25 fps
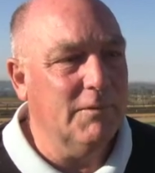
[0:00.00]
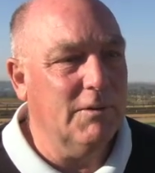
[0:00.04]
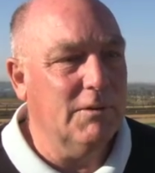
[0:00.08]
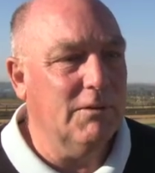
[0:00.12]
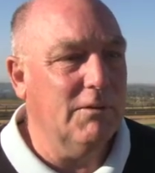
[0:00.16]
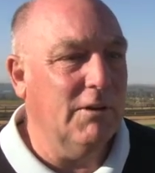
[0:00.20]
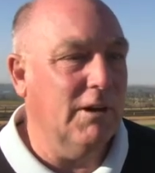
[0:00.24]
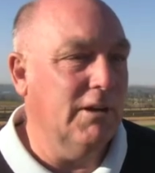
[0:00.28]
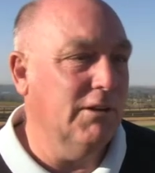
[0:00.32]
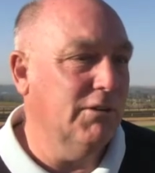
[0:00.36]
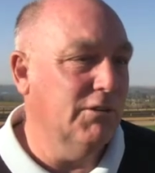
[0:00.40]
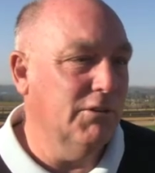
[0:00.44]

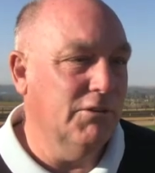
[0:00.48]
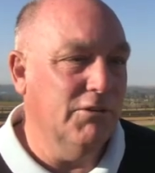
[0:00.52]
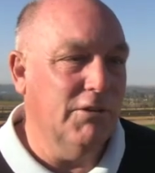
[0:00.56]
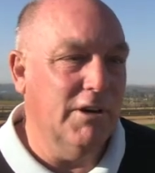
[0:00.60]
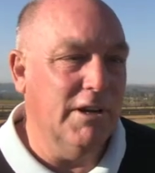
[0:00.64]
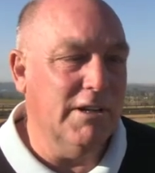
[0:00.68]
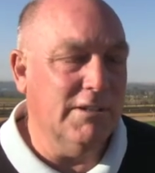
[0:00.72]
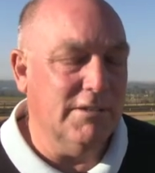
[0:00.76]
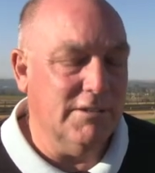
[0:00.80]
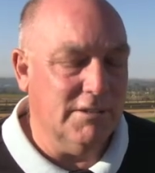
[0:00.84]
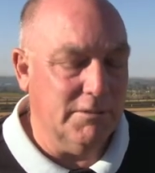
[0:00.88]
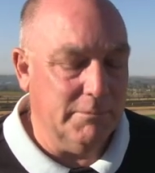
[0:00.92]
Ran good
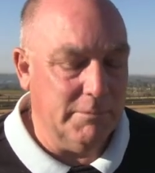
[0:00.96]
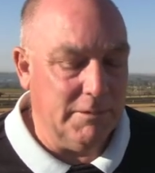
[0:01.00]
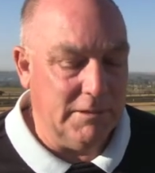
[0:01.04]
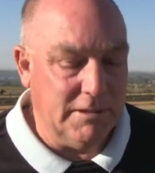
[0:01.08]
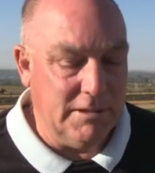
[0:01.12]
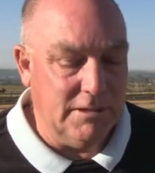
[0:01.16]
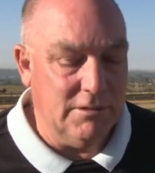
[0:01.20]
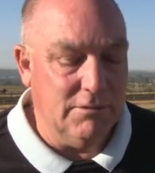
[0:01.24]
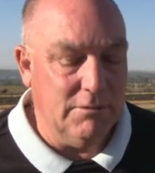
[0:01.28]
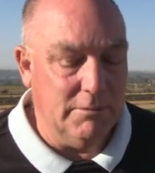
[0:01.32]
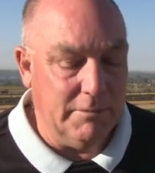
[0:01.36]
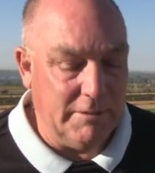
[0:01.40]
races, but
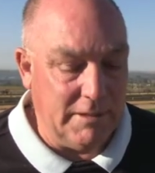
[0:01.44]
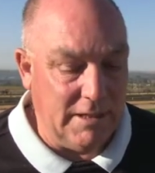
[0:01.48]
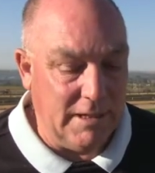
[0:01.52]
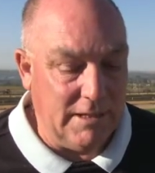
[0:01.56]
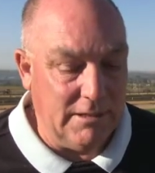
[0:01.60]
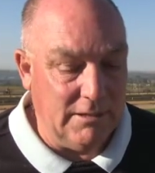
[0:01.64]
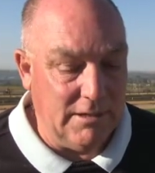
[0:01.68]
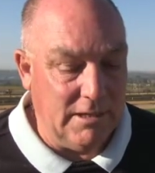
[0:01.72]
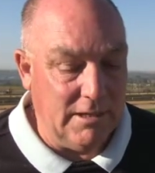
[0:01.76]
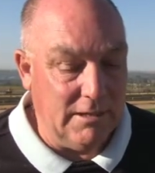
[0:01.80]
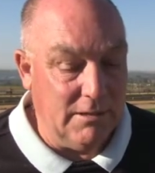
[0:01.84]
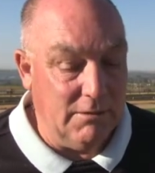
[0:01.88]
didn't do
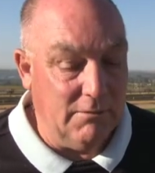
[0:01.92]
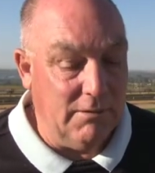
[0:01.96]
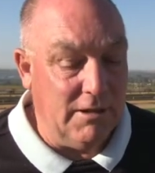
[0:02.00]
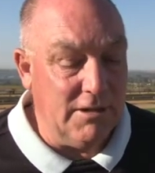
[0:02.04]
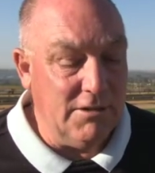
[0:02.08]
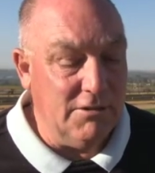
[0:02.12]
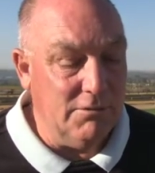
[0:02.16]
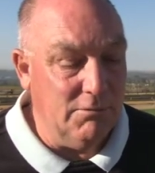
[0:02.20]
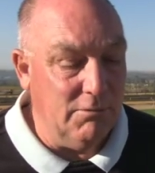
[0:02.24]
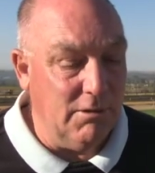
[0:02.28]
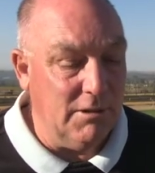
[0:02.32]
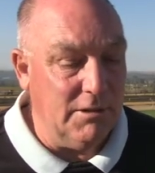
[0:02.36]
it. And the
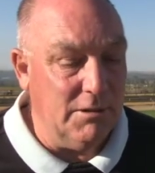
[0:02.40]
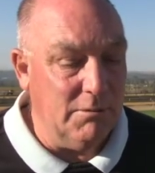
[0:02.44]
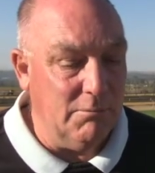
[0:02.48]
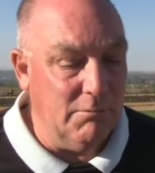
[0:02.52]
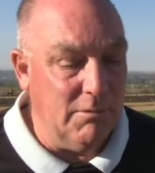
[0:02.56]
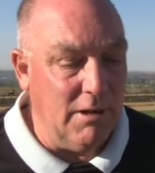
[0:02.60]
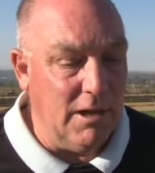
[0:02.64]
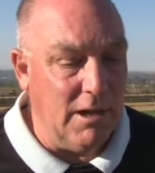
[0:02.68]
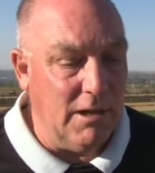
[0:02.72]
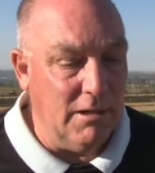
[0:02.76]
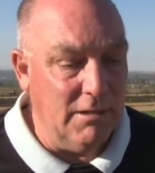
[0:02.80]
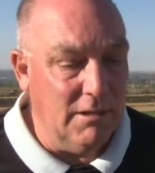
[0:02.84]
way she won the
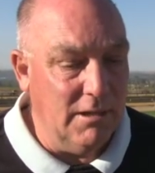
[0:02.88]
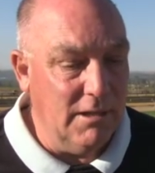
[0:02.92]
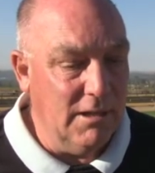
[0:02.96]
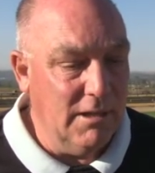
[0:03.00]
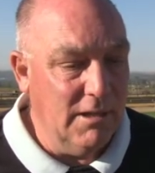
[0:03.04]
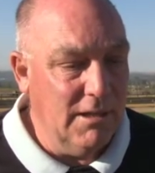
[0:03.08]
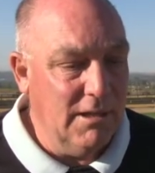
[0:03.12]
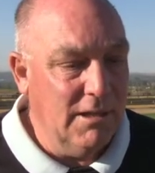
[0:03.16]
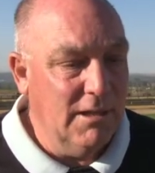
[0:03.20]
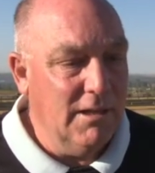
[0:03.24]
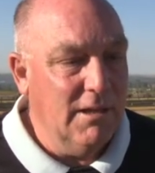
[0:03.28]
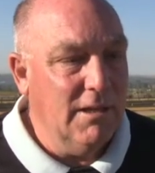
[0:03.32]
mile,
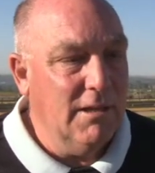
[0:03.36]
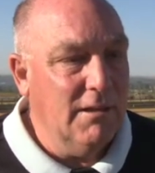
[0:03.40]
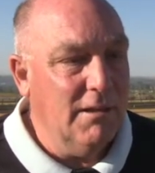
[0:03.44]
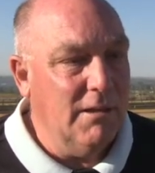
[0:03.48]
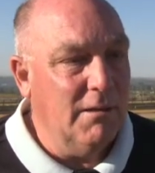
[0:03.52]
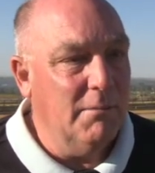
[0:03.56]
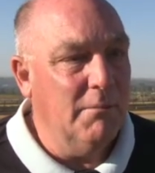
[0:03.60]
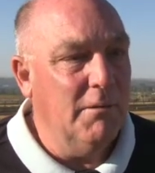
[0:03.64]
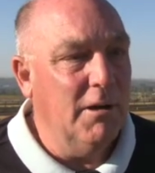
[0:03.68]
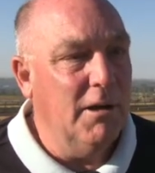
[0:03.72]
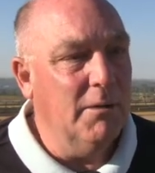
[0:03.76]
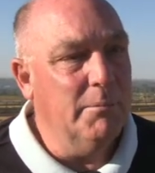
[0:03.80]

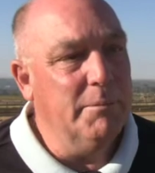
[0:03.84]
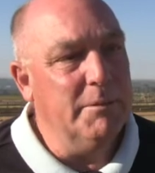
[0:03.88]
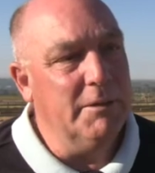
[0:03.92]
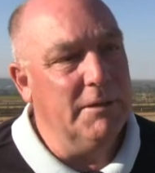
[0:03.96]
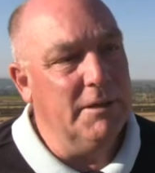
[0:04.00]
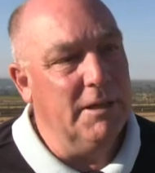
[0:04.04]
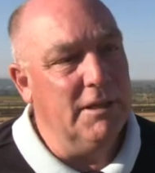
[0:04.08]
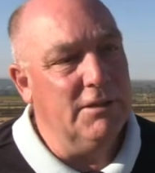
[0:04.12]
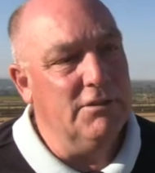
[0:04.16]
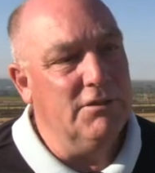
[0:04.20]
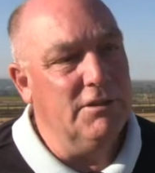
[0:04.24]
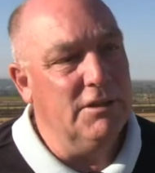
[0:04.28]
I'm
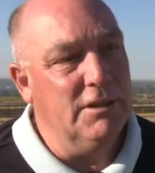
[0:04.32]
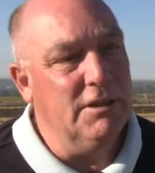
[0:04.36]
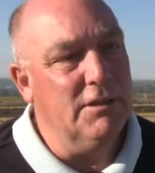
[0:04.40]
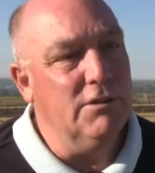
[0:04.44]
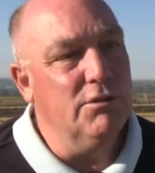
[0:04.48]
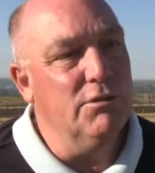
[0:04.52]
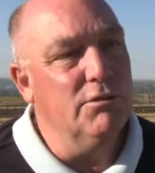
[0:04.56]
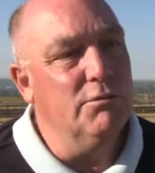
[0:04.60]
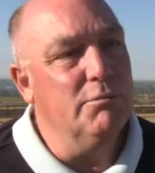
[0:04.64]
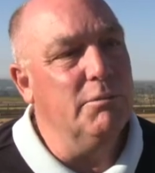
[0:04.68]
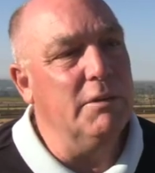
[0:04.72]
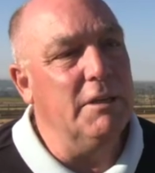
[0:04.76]
hoping that she
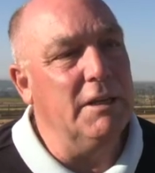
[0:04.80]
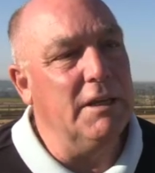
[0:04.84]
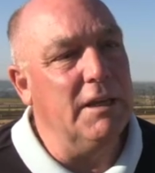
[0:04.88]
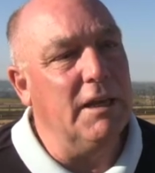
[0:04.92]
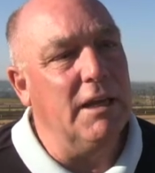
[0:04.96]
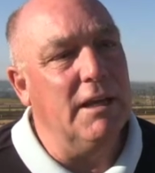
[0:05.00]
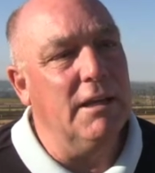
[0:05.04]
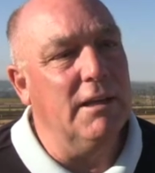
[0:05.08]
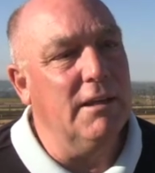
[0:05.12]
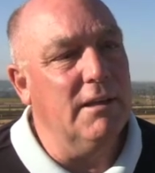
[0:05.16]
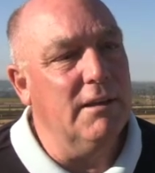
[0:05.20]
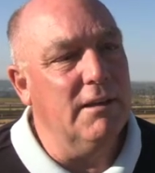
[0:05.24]
could be
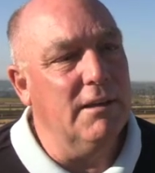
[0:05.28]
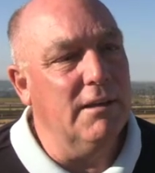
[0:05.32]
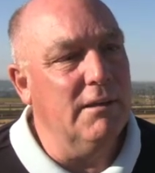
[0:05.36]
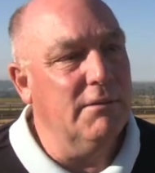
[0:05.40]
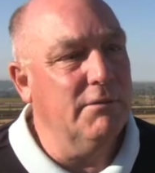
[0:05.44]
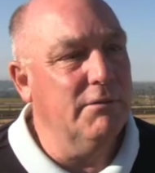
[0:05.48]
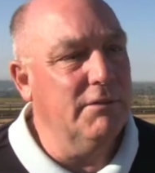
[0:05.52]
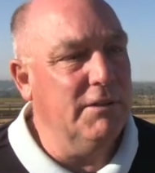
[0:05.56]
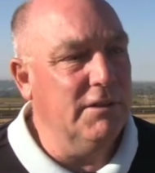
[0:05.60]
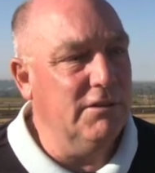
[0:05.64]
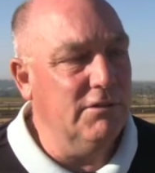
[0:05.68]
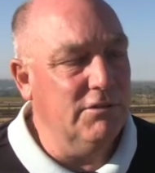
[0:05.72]
a
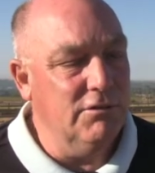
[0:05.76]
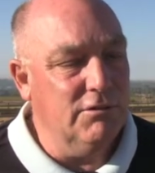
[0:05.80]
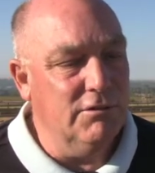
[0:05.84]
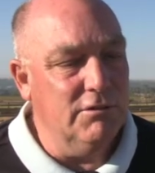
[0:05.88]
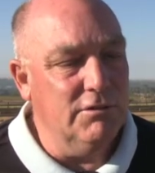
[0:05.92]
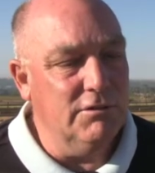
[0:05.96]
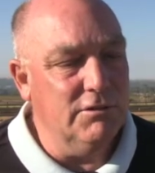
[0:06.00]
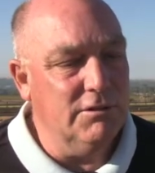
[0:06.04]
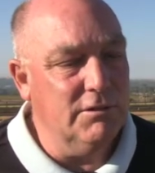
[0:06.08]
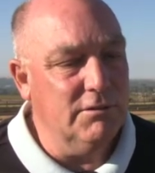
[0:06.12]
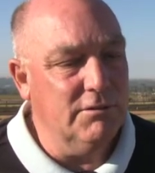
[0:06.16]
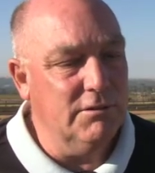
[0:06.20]
feature
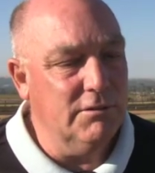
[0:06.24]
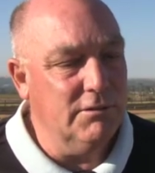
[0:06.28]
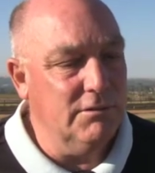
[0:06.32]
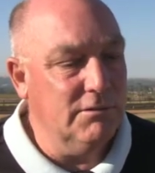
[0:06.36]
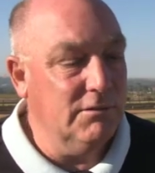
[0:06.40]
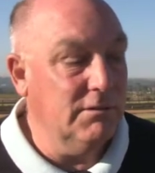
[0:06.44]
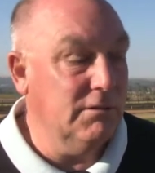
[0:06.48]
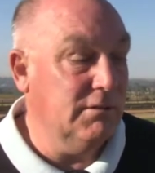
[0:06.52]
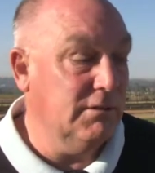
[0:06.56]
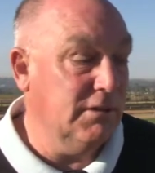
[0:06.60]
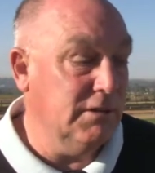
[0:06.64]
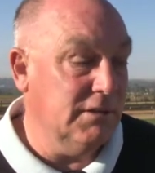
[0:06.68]
horse, and
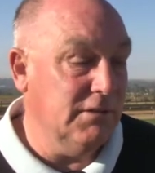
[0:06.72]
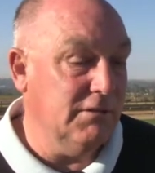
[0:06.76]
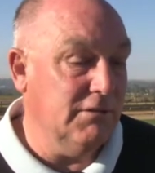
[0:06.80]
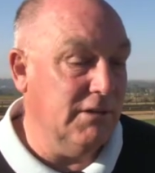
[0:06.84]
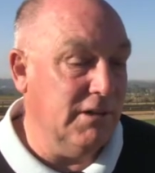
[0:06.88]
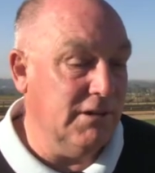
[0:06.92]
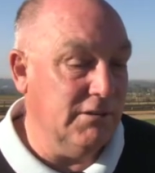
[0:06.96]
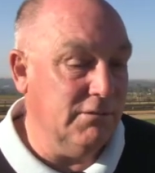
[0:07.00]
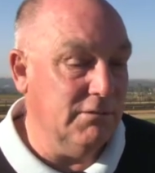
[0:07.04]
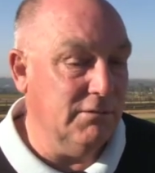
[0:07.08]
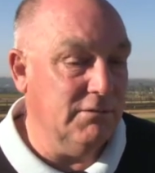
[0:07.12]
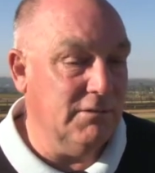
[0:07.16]
this
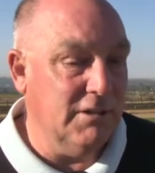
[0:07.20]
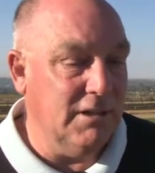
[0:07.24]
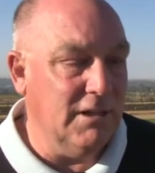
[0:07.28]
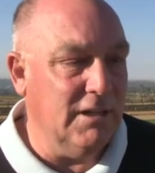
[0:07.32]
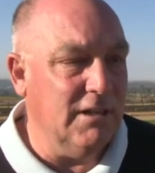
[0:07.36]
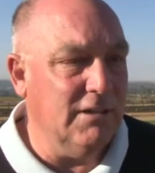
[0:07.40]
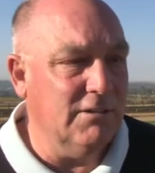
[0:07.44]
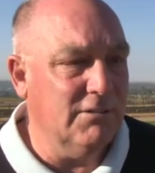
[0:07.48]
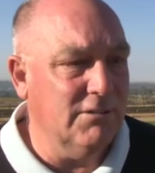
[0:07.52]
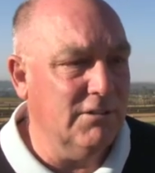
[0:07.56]
race will tell us.